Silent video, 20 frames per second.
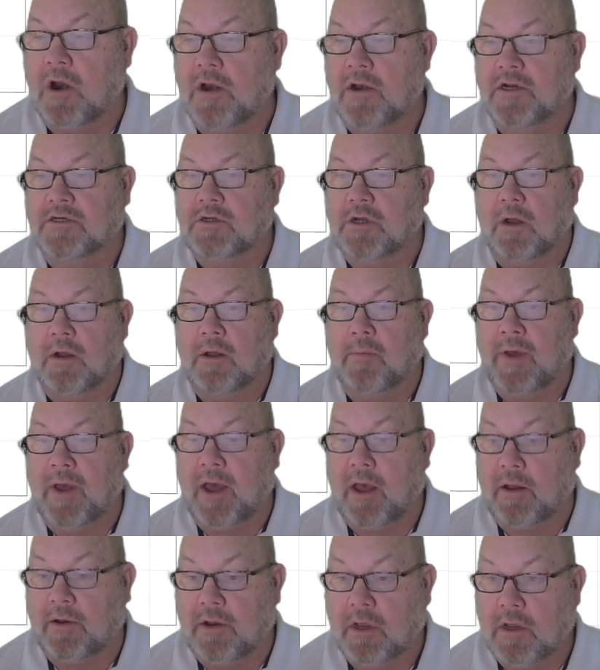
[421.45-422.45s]
to talk
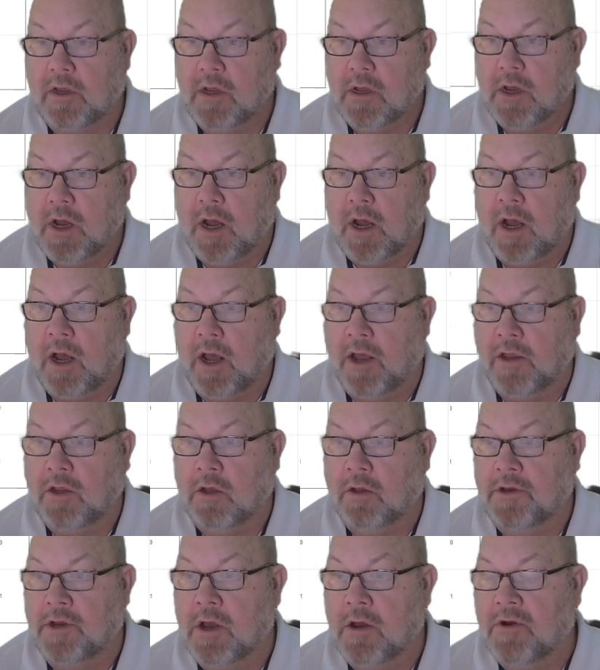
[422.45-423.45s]
about.
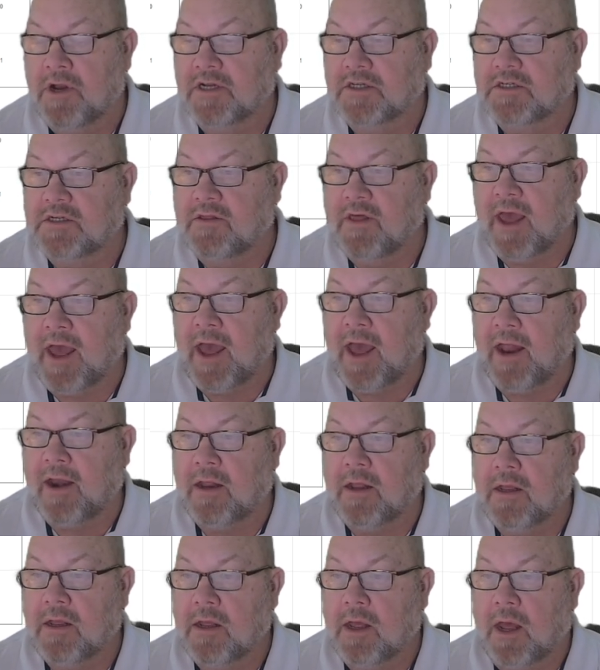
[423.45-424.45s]
You'll notice
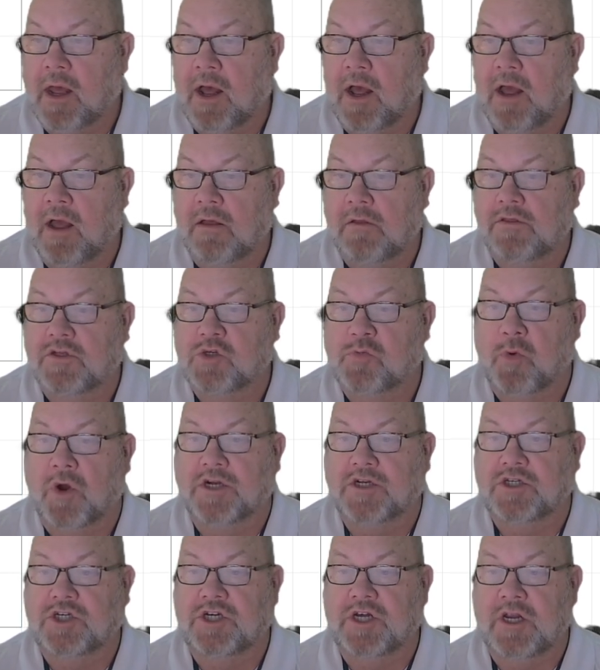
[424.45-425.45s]
that the
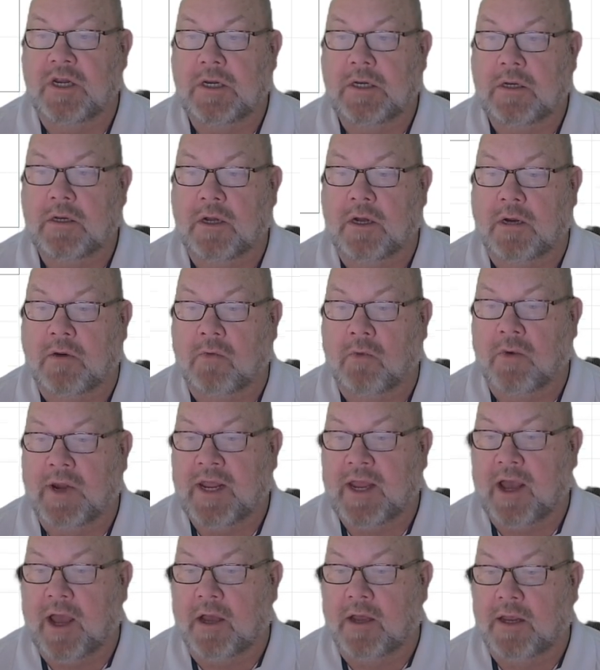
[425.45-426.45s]
spreadsheet
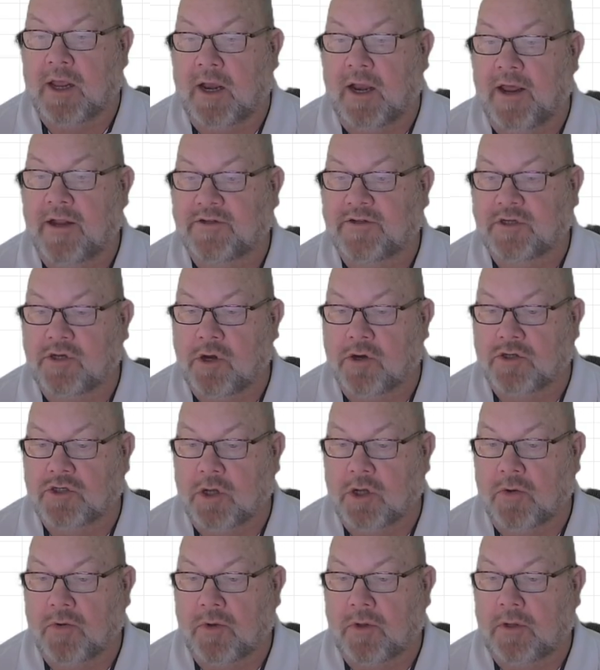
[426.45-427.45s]
recalculates, and your
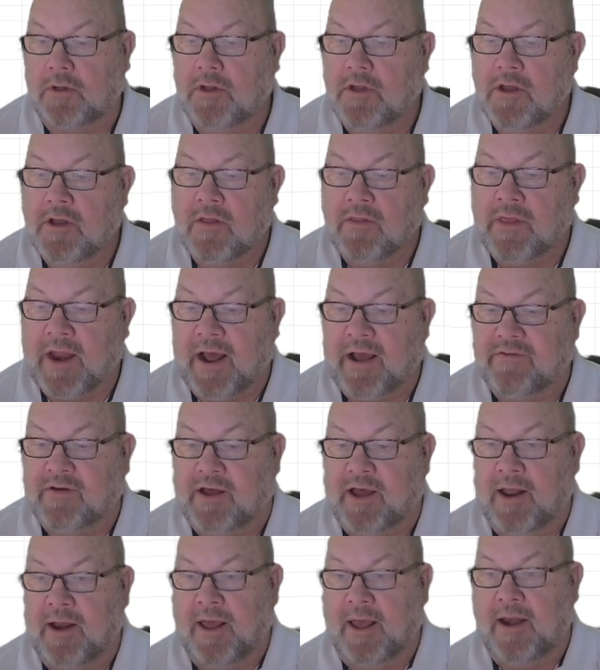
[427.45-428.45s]
total that I've
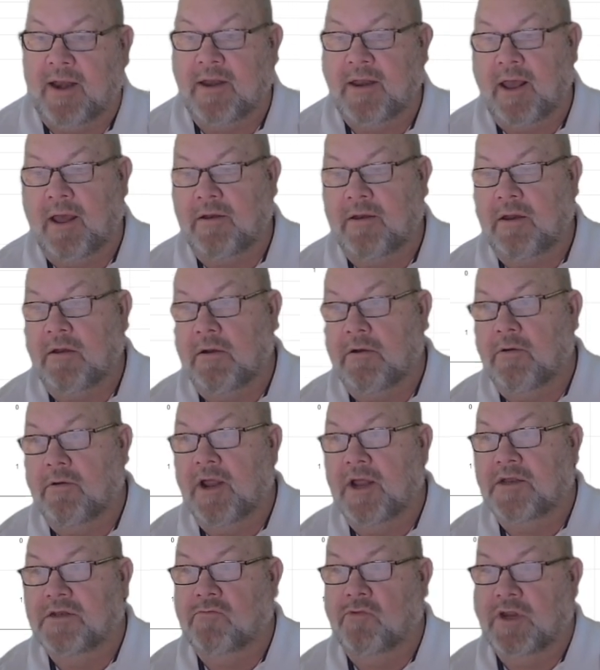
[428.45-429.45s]
highlighted down here in
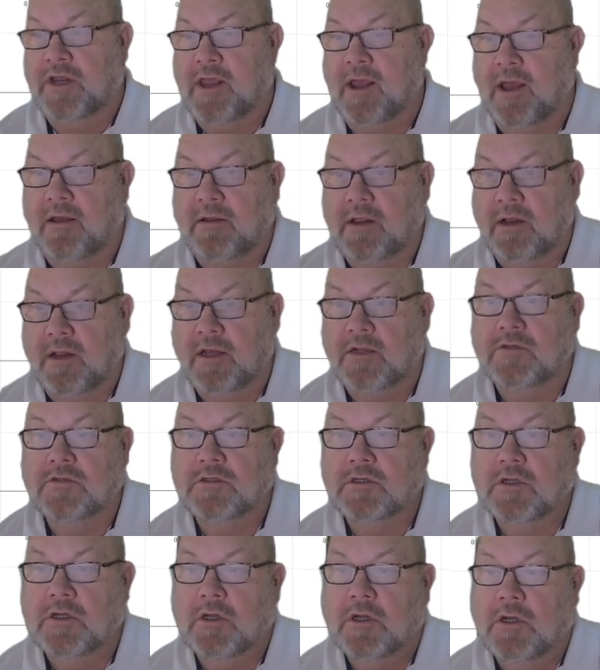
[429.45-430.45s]
red recalculates.
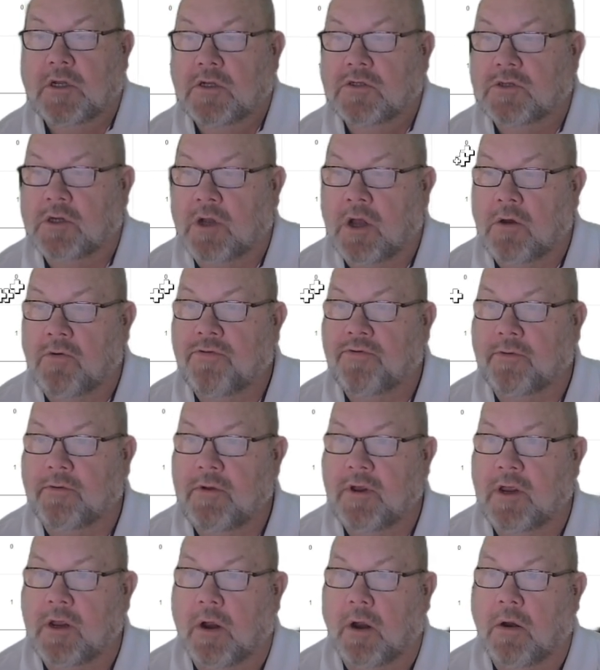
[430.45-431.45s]
So go through
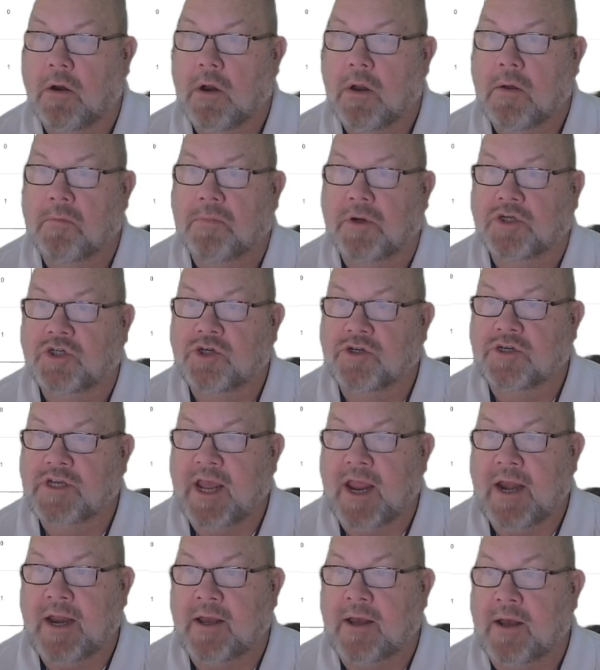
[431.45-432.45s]
here, put your
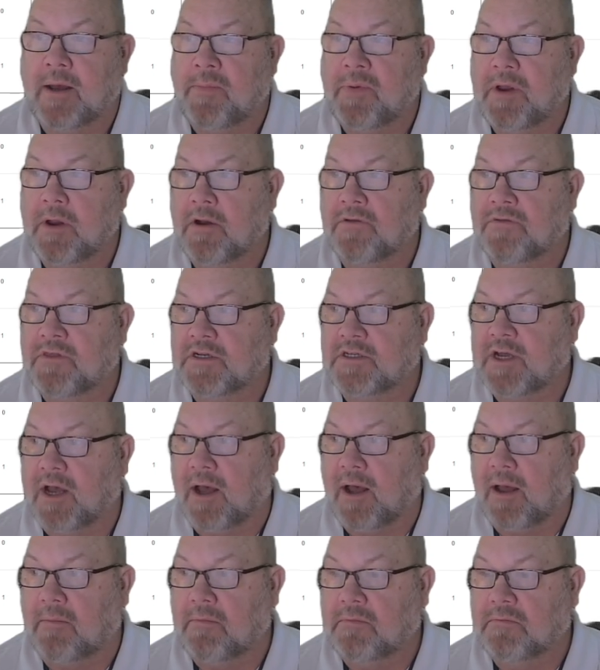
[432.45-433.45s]
data up here at the
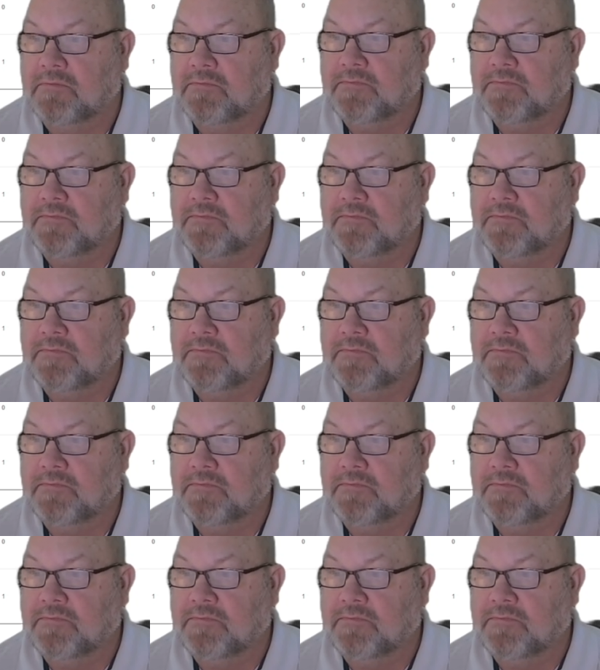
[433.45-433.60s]
top,